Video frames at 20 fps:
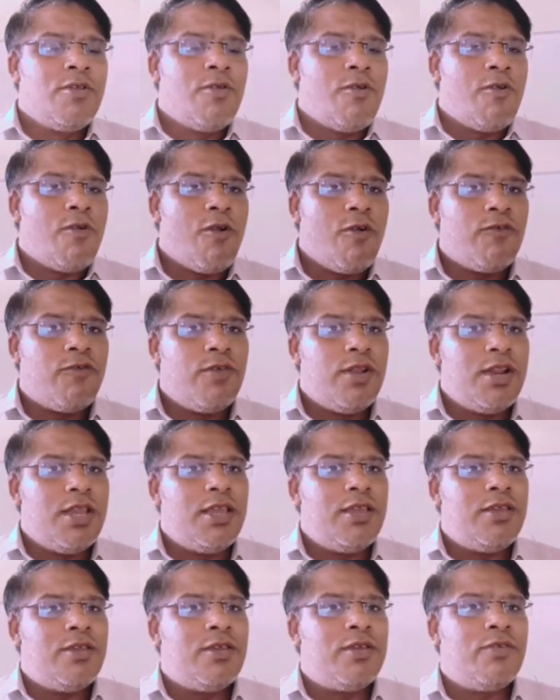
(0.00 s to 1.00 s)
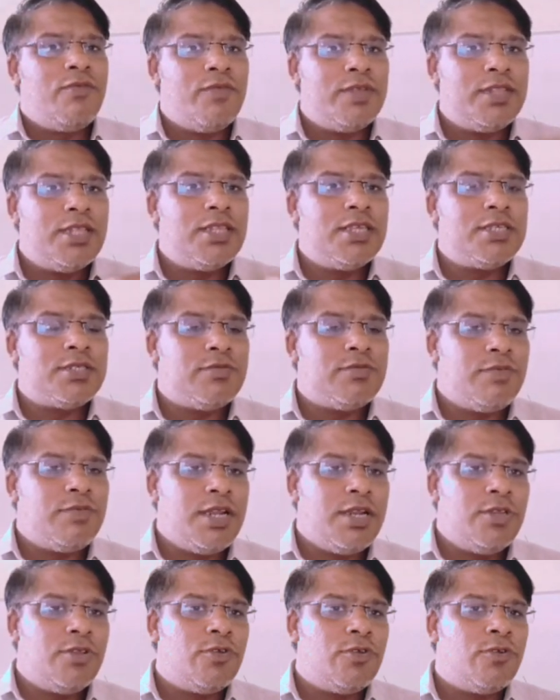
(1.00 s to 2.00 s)
Hopefully within this
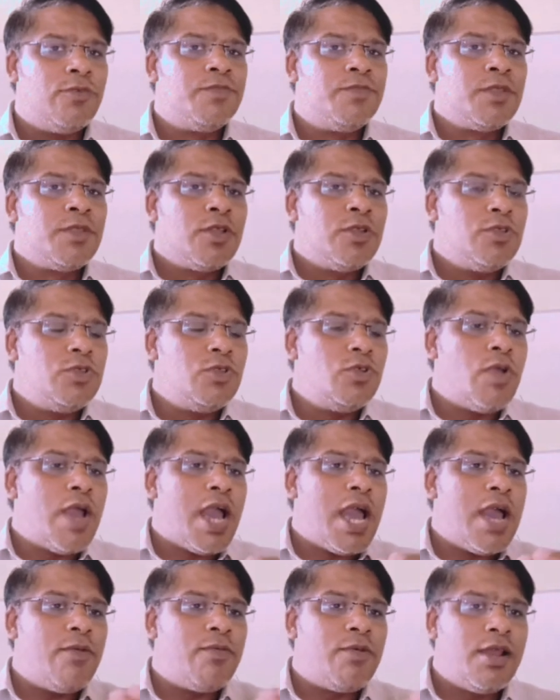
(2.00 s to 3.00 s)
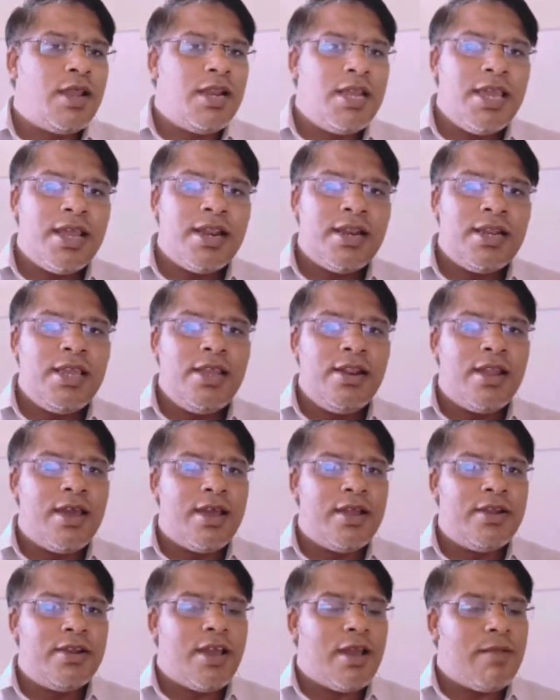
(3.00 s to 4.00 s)
video you have clearly
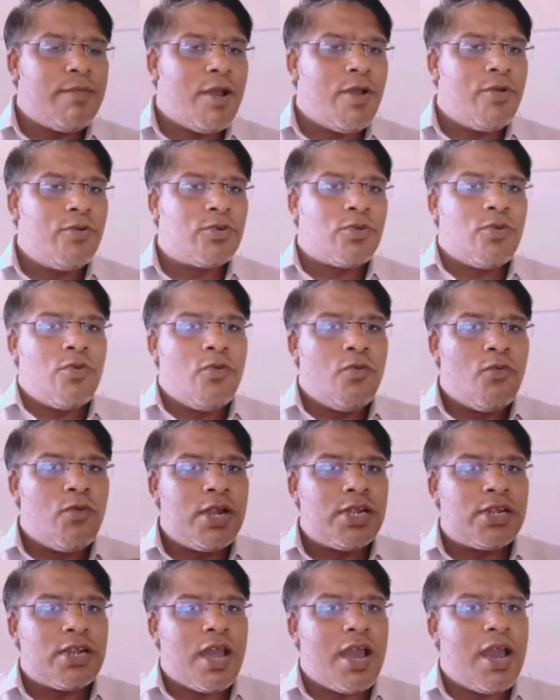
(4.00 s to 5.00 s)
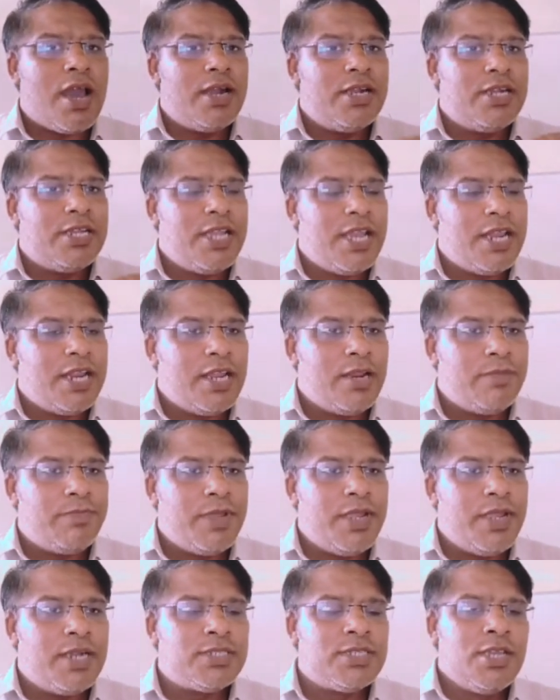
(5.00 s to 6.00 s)
learned about what are D N A
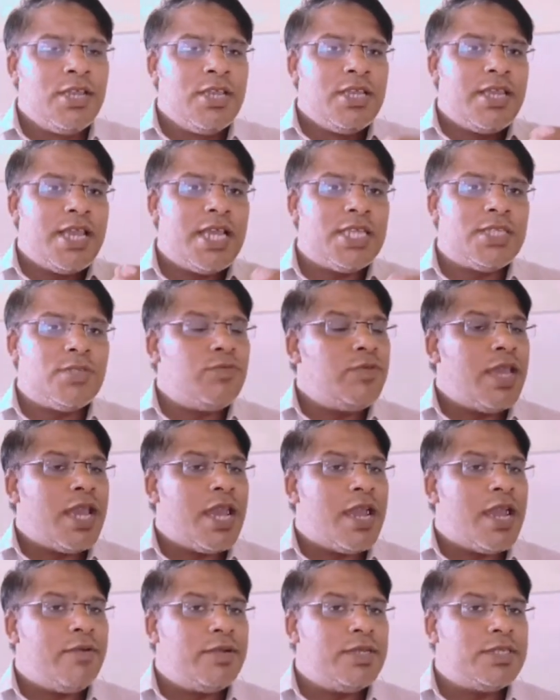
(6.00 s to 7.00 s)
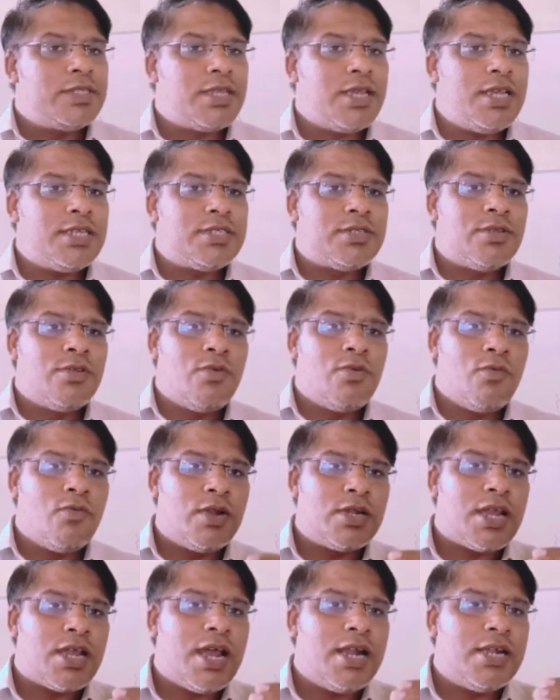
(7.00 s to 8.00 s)
repeats. Yes, we have discussed
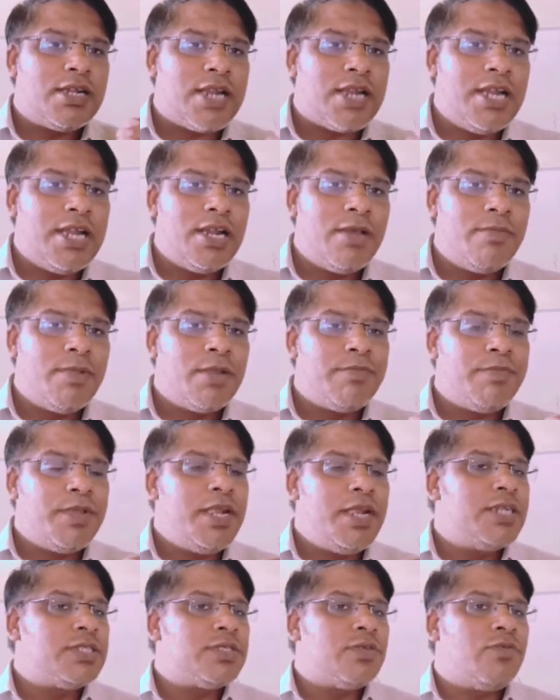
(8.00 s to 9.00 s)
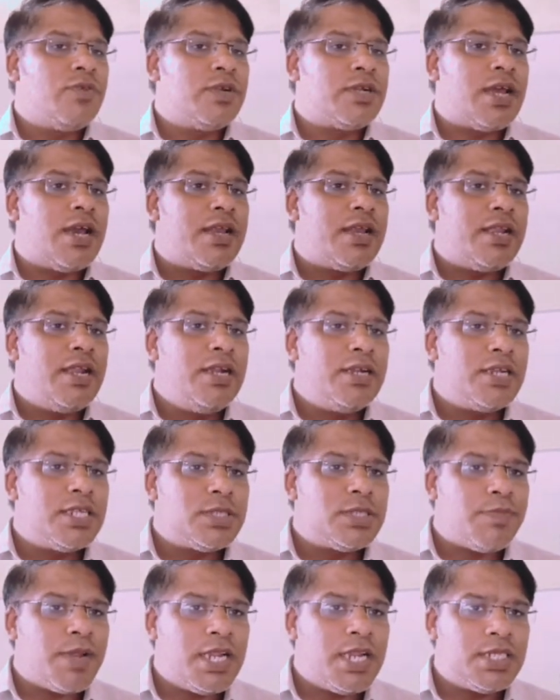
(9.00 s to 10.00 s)
what are tandem repeats, what are
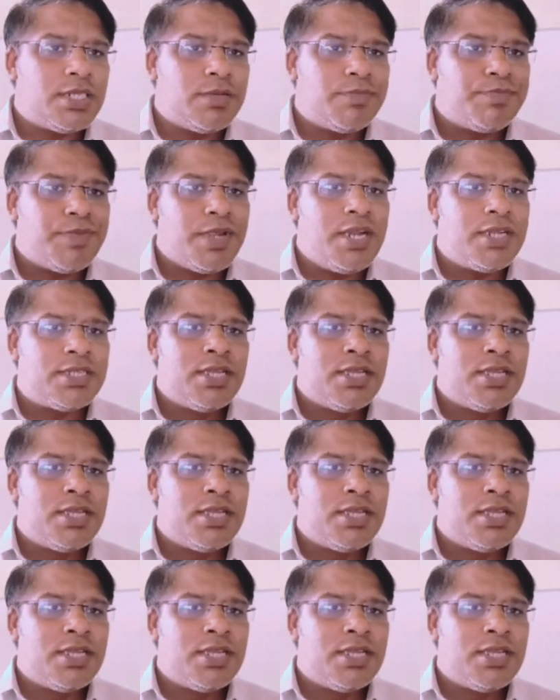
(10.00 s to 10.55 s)
interspersed repeats,